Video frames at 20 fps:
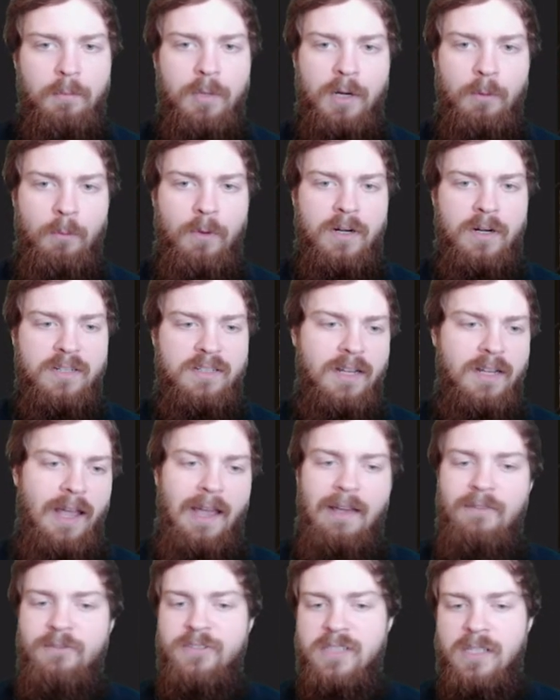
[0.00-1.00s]
but I wanted
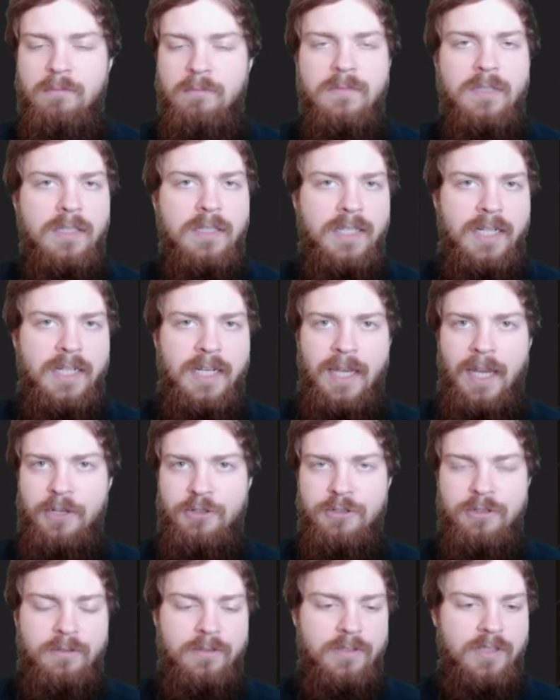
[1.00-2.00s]
to have some
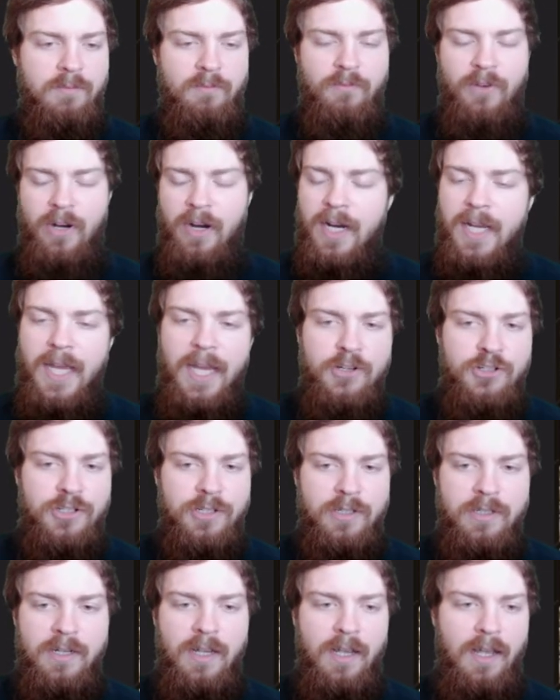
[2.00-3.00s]
delineation, some
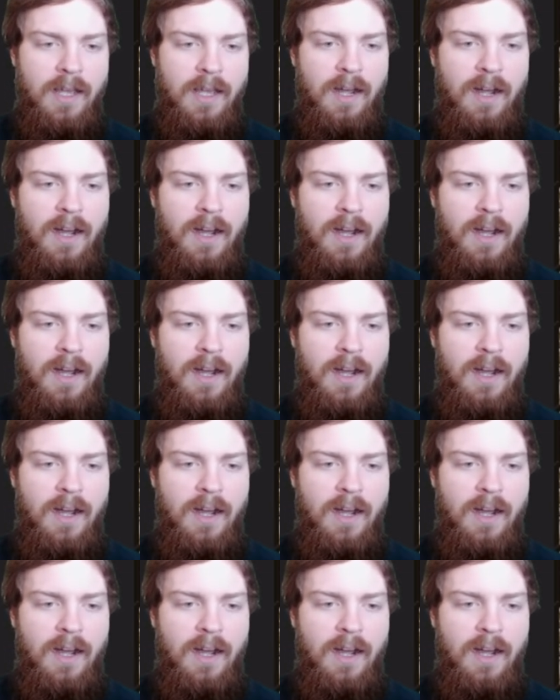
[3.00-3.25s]
variation,